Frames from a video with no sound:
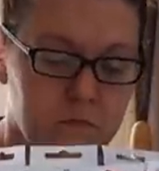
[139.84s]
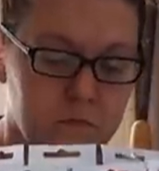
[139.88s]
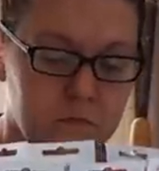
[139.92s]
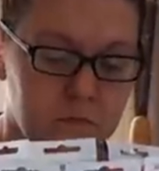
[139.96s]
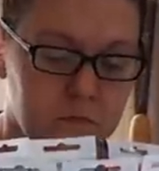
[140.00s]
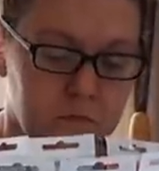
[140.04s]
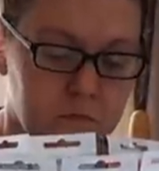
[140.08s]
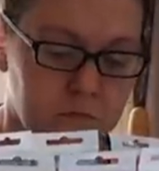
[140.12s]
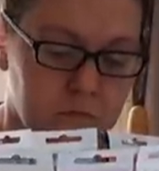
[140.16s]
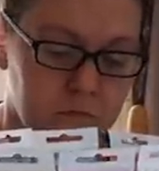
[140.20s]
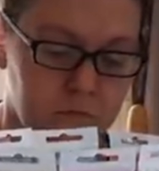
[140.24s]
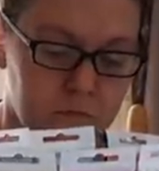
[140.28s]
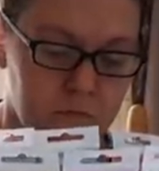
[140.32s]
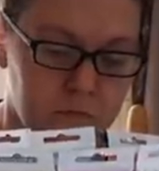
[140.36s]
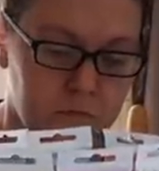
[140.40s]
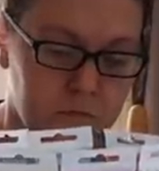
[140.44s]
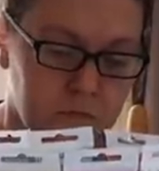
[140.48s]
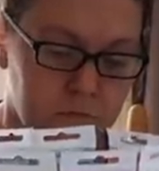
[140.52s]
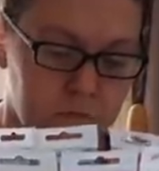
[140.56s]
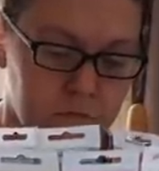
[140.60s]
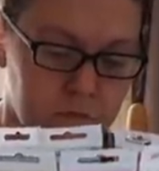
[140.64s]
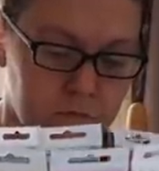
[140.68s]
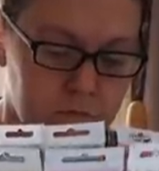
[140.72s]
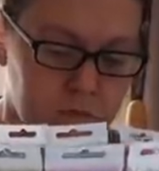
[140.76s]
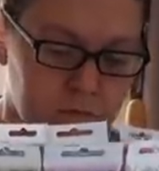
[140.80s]

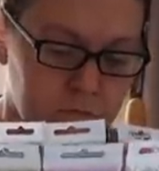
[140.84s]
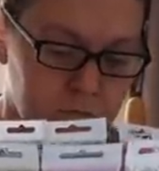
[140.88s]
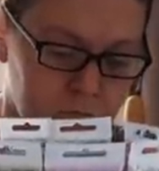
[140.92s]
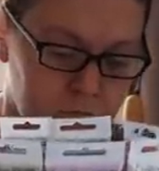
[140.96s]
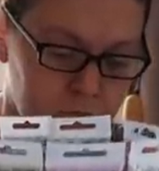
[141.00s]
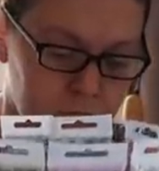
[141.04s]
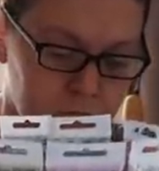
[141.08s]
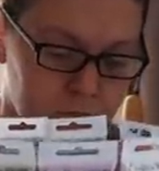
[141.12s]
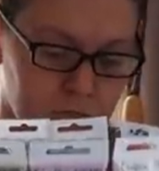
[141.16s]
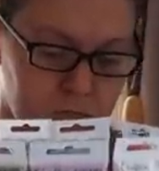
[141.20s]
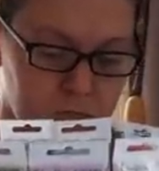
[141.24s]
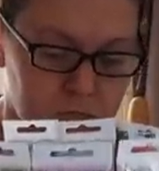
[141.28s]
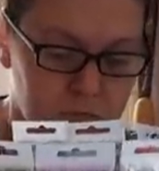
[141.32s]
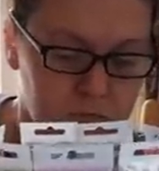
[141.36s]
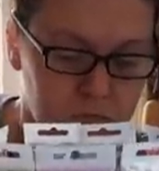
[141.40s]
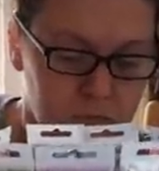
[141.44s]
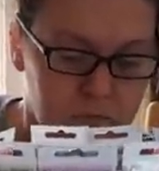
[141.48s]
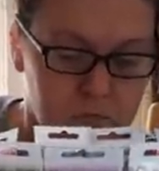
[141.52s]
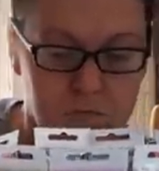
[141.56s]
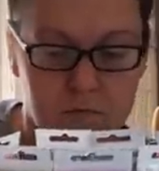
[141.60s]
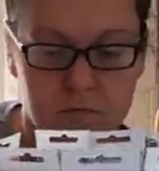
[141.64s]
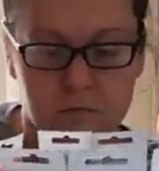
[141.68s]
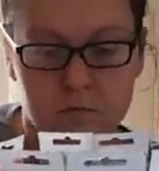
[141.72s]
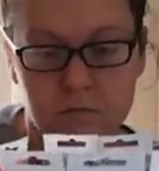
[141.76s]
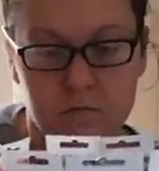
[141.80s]

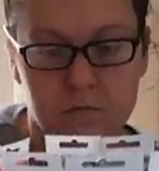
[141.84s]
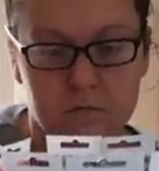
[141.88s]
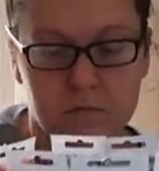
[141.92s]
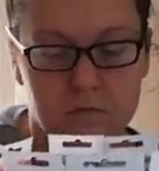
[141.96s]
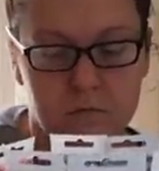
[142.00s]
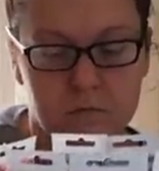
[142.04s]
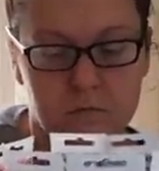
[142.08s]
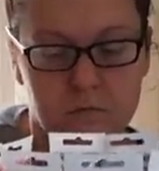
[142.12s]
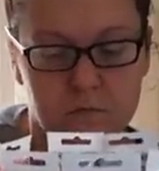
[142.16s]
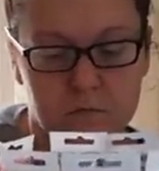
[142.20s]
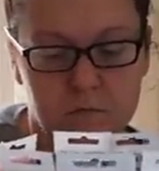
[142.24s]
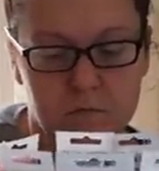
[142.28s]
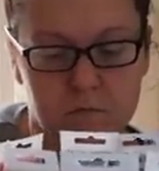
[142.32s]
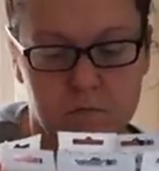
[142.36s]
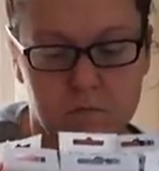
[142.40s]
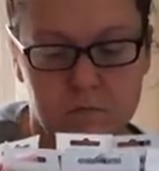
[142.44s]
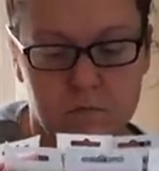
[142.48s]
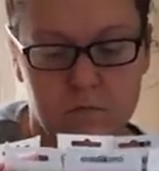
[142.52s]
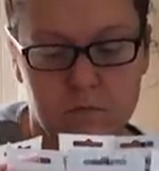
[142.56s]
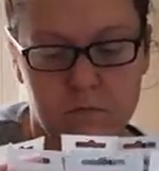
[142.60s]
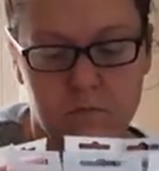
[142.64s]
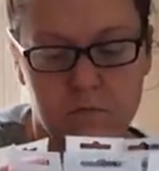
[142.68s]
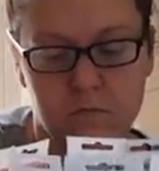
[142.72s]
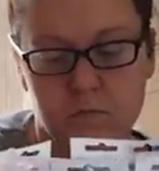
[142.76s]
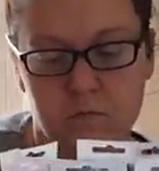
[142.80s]

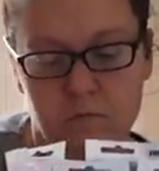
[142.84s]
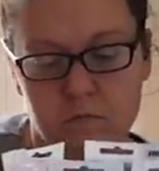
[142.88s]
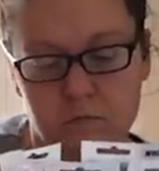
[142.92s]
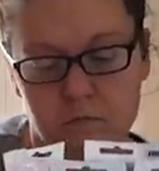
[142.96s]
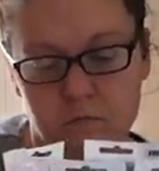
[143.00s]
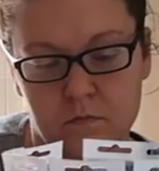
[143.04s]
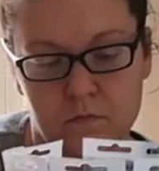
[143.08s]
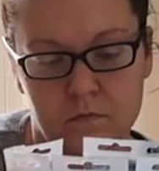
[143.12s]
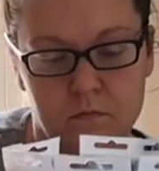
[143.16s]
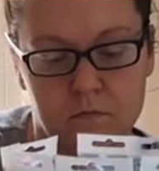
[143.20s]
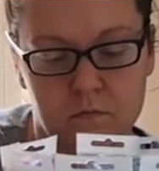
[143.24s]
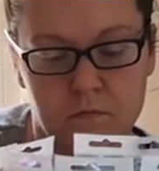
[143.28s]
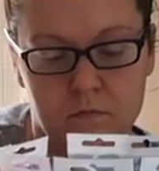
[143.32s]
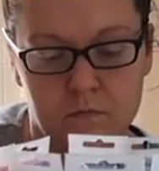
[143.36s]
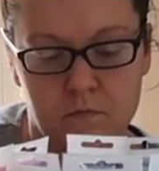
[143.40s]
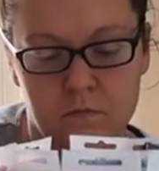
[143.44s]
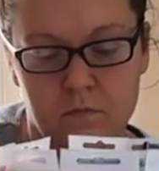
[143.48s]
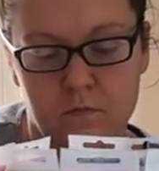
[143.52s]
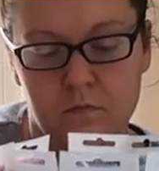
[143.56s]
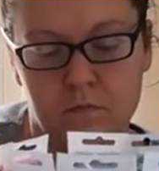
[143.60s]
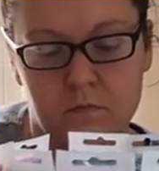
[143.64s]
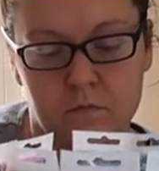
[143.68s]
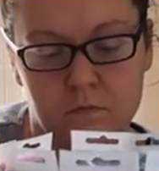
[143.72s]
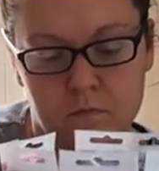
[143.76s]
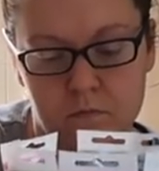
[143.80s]

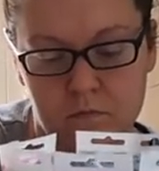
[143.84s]
No one is speaking in this clip.